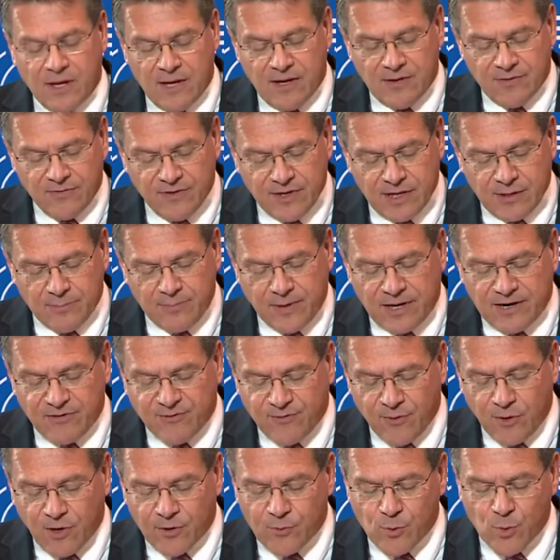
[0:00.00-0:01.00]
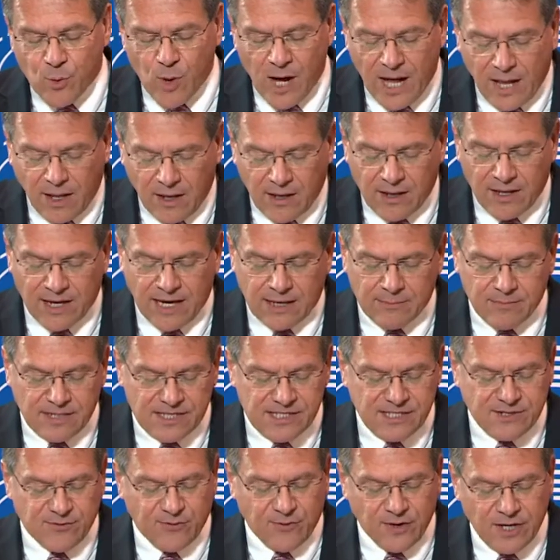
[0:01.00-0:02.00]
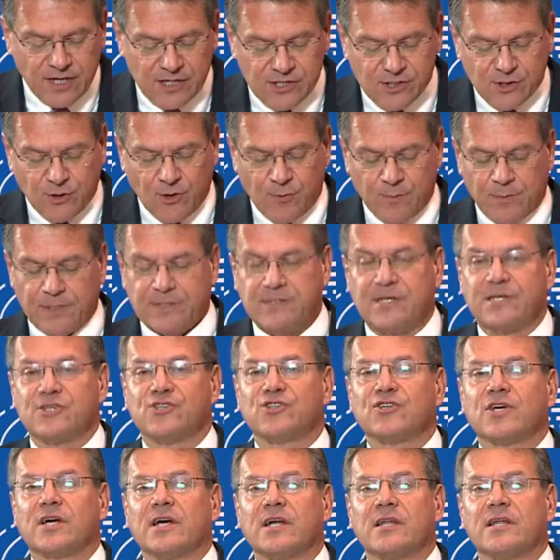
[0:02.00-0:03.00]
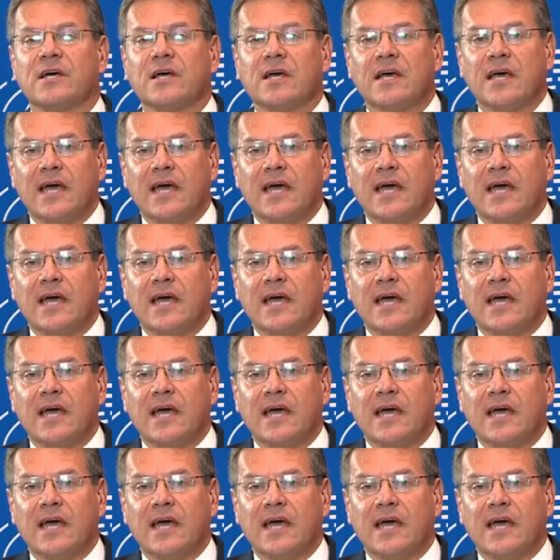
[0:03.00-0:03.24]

will perform well amidst fierce competition